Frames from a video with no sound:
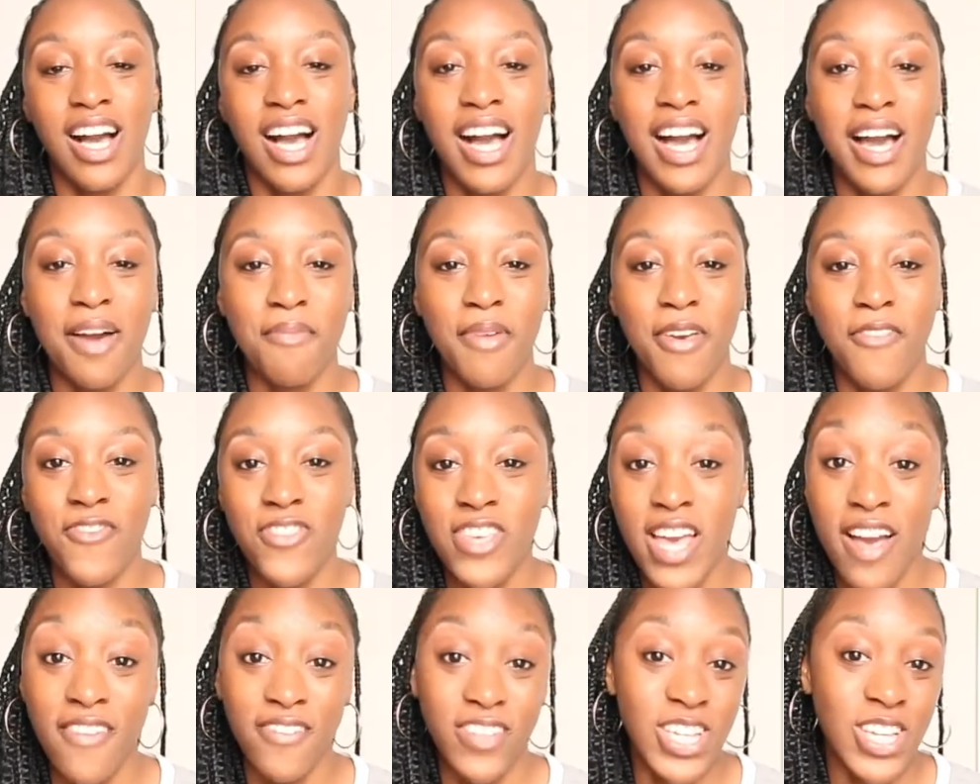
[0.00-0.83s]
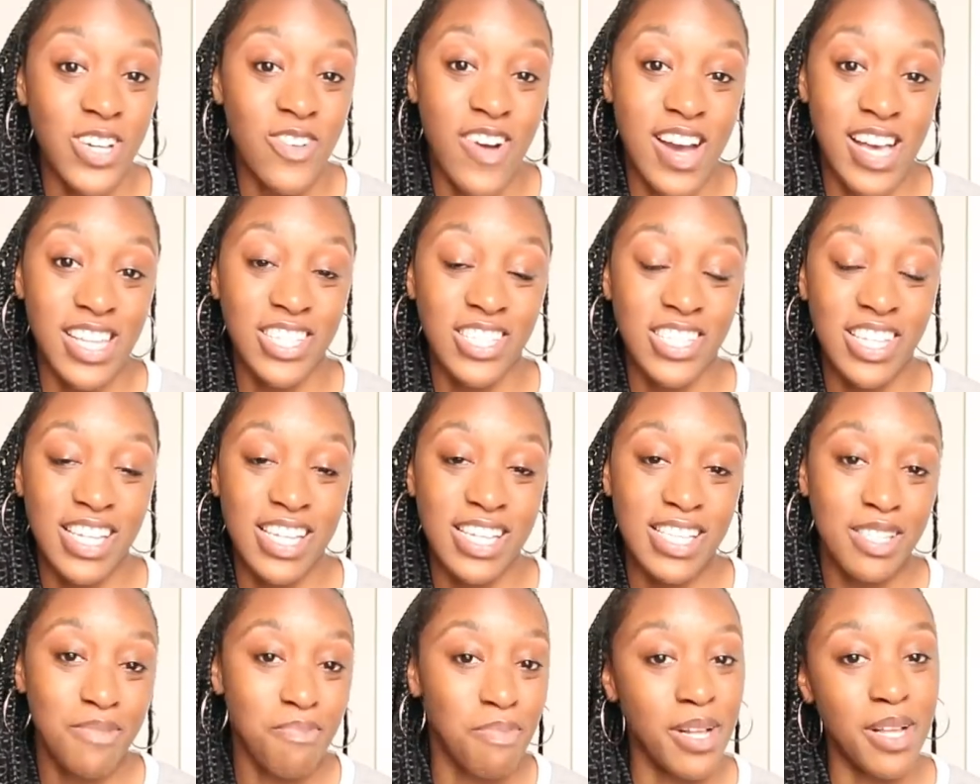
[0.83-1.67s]
If you have any
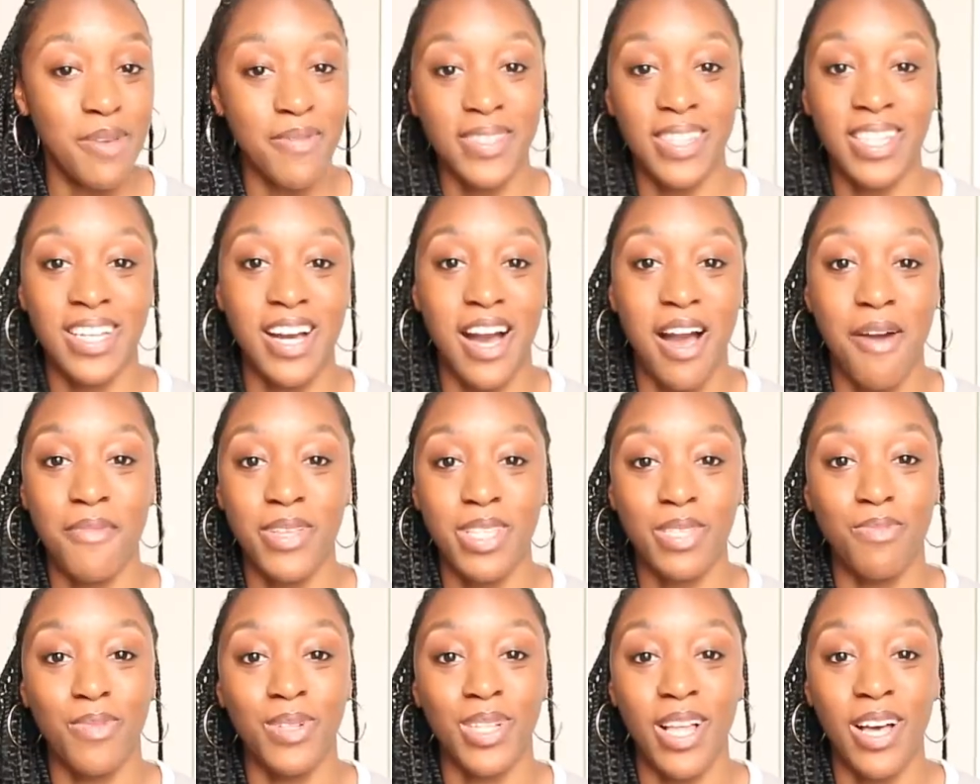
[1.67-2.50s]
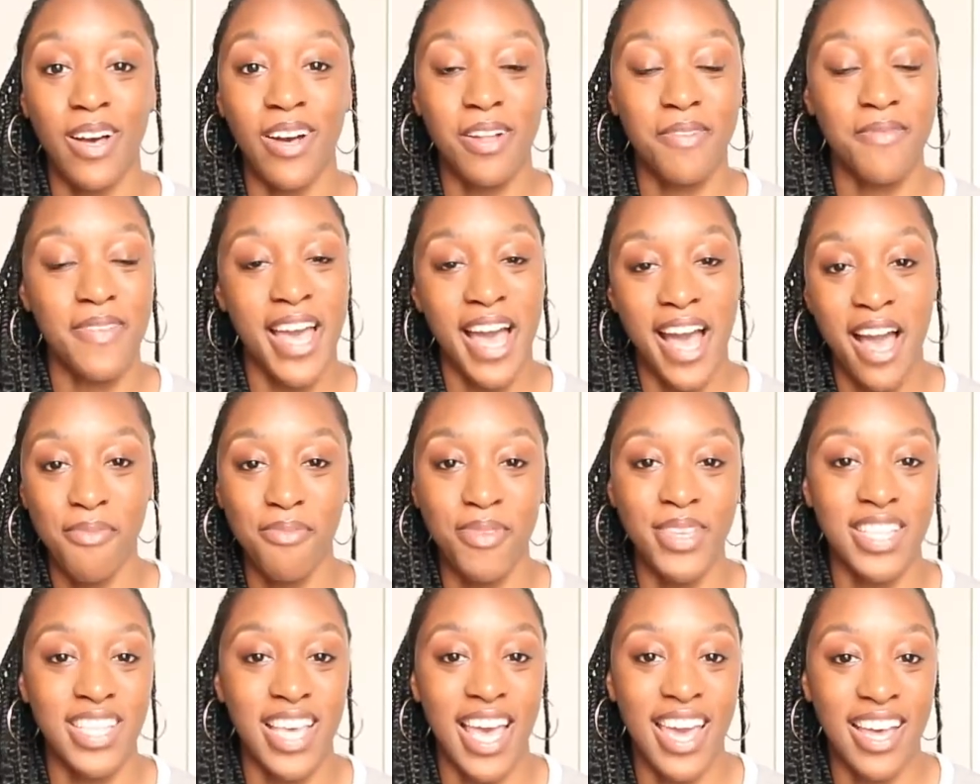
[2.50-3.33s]
questions, put them in the comments below. I'd be
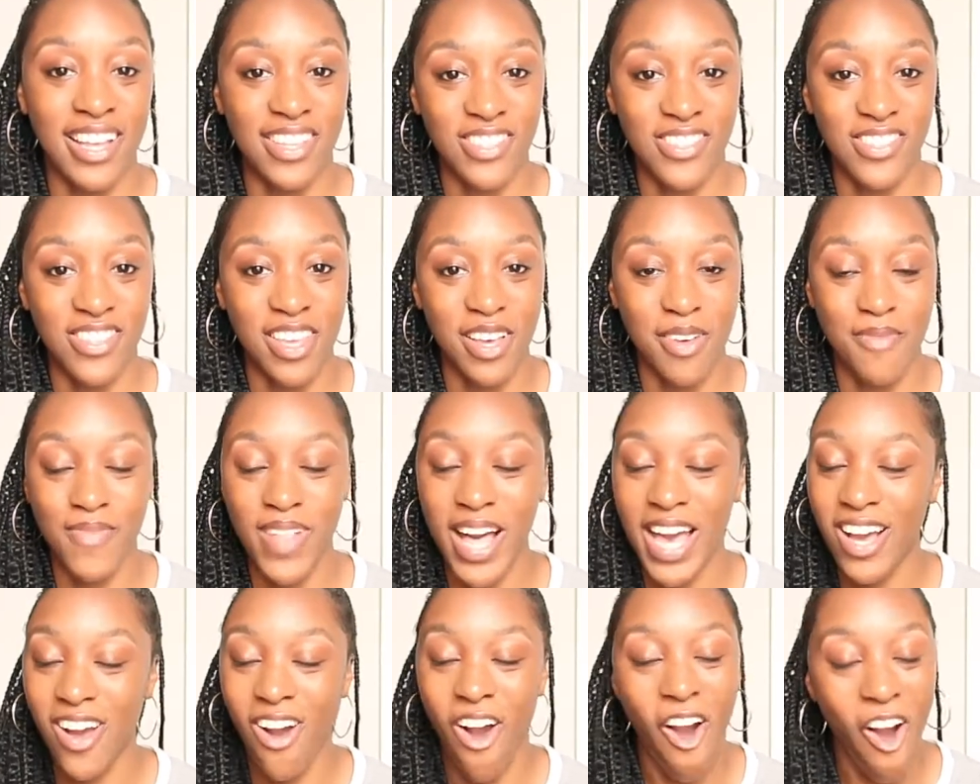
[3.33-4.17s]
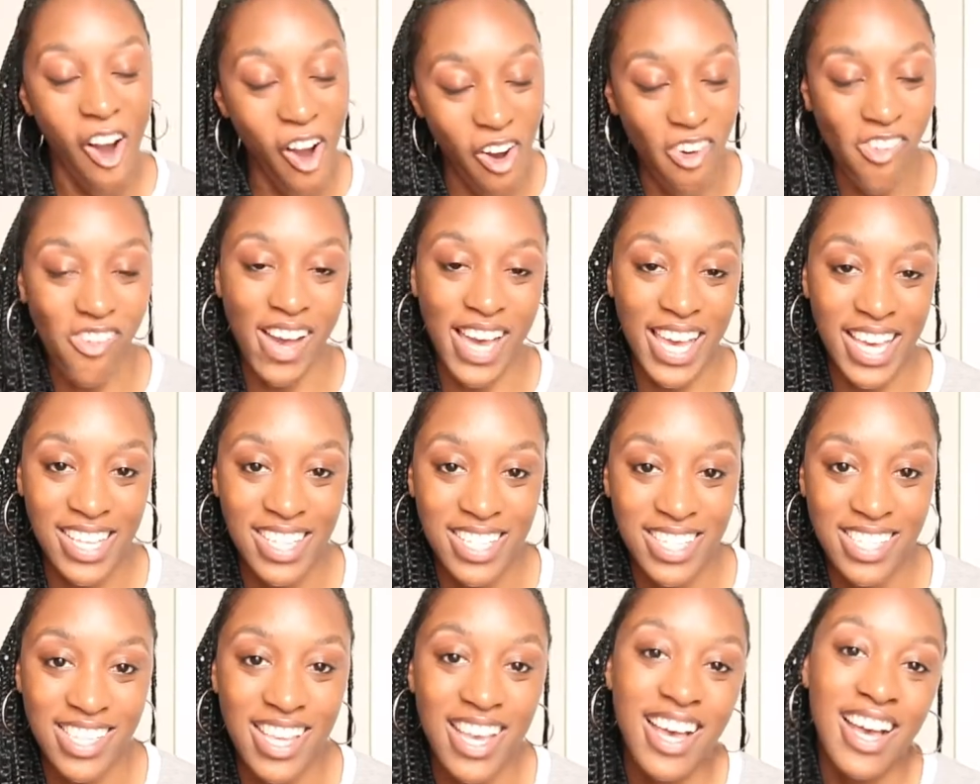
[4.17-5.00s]
happy to answer them like
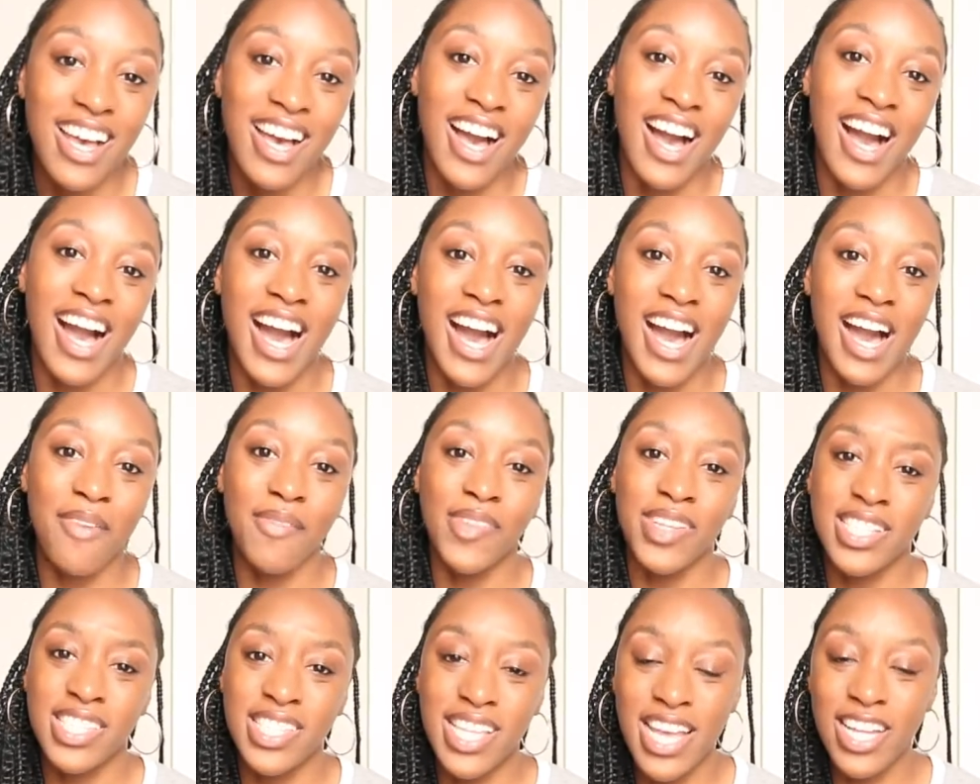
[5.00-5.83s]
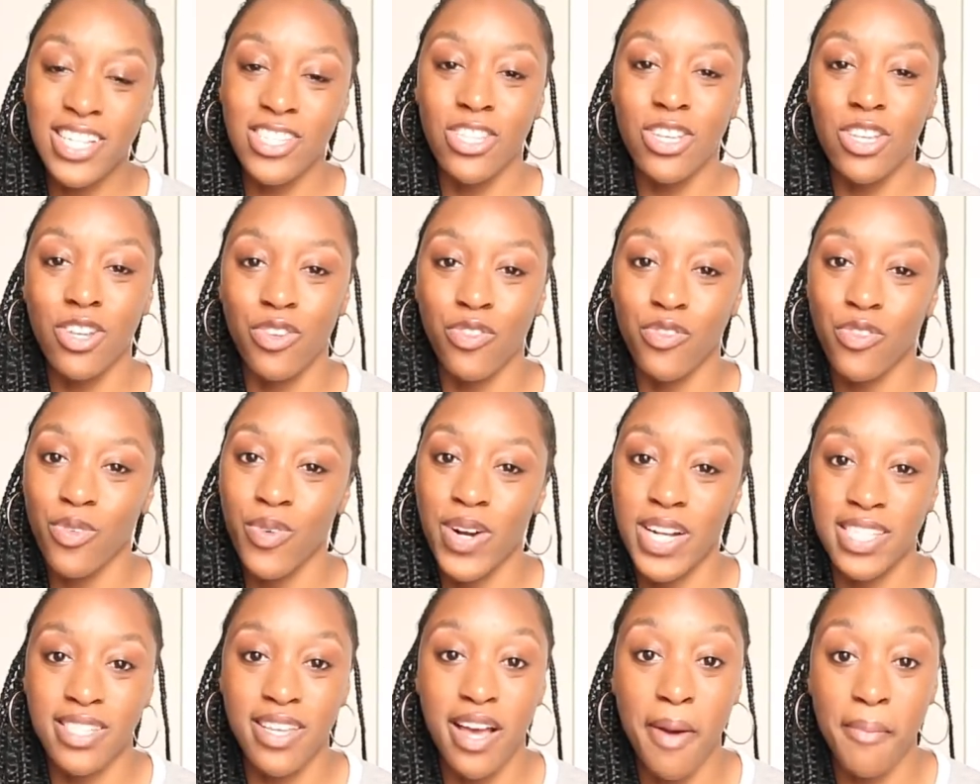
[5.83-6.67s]
always. And stay tuned for
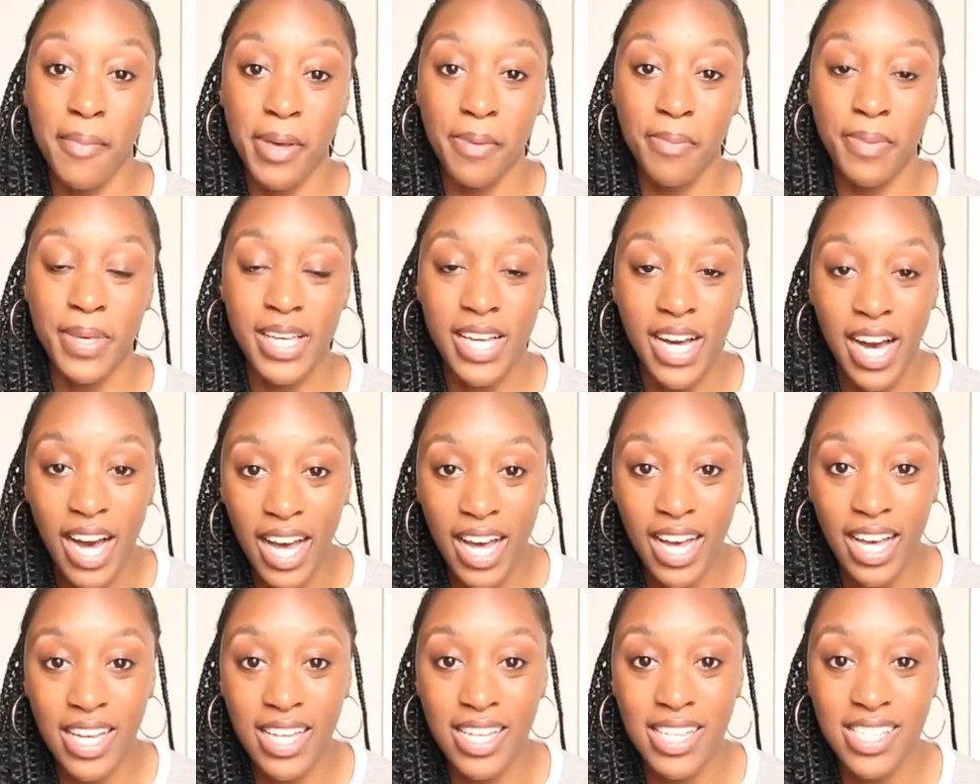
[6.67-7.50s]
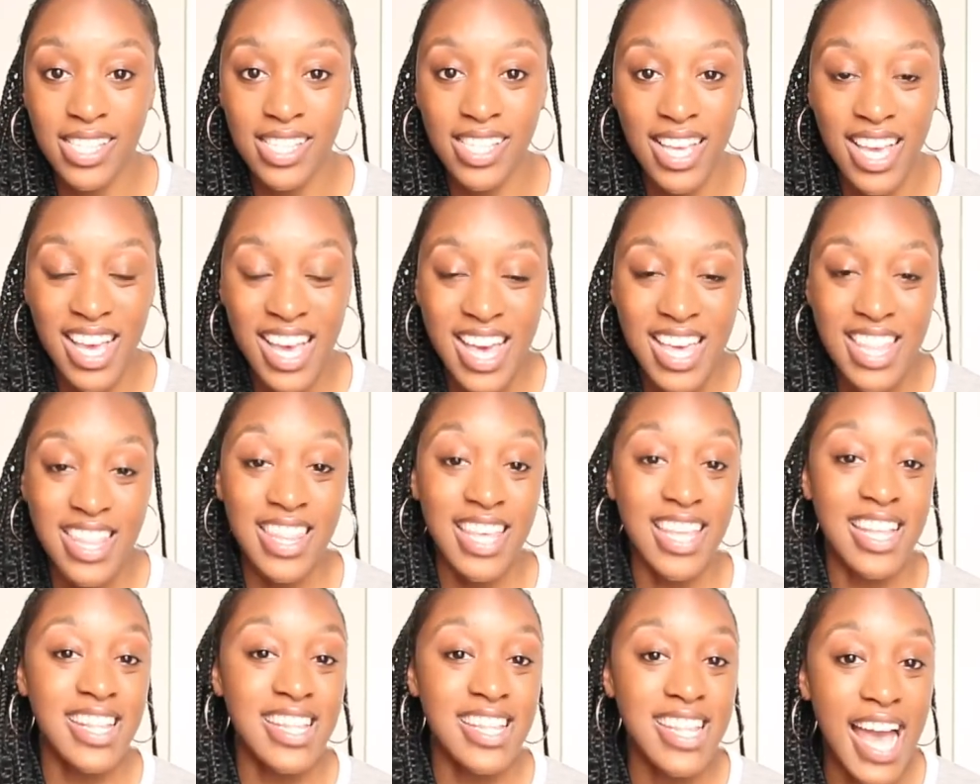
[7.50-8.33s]
what's coming, because
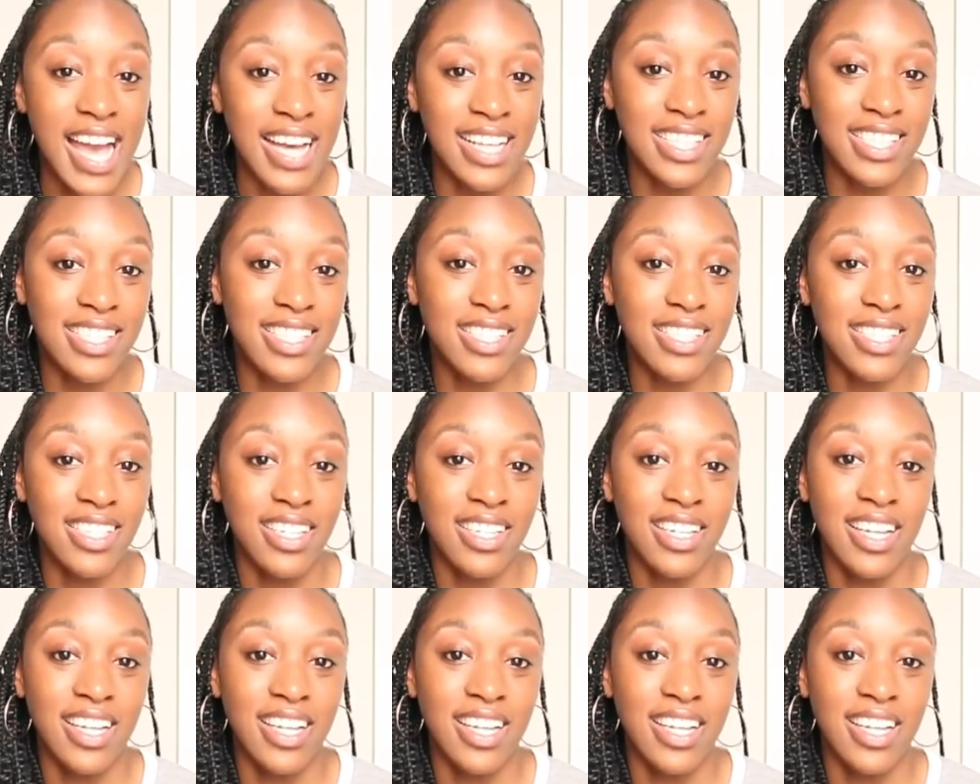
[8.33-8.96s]
the next